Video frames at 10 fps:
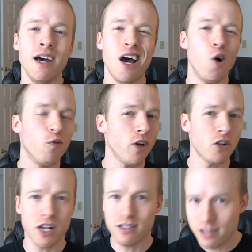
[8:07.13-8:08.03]
Hopefully I'll
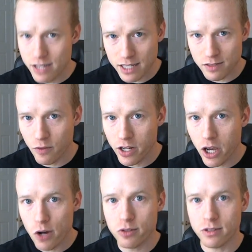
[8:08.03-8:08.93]
try to take some
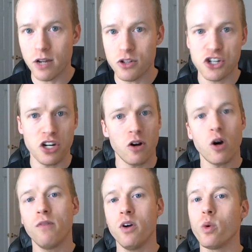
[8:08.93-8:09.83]
videos. I'll share
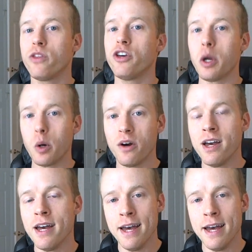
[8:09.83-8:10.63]
all of it with you.